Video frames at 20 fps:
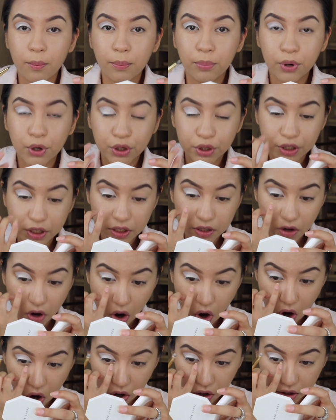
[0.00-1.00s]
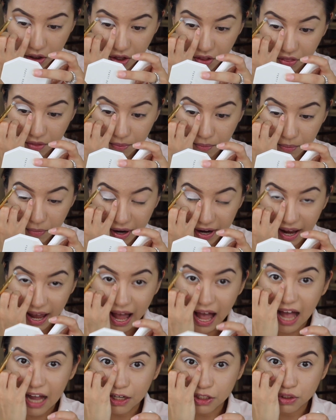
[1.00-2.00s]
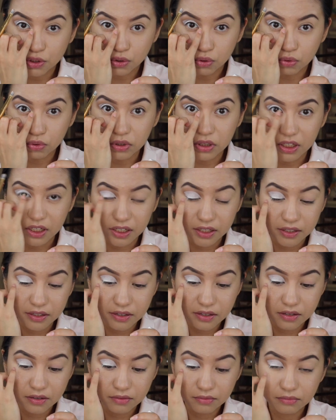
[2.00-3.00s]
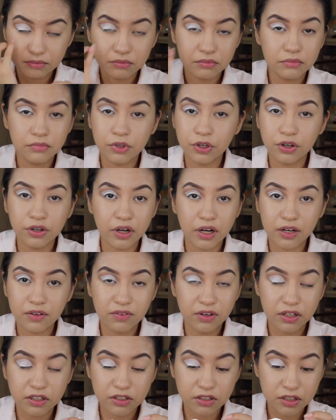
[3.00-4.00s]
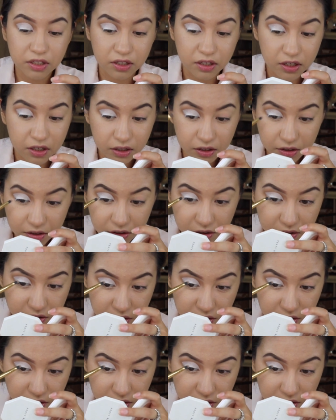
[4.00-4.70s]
put it on my actual lid, you're not even gonna see the color.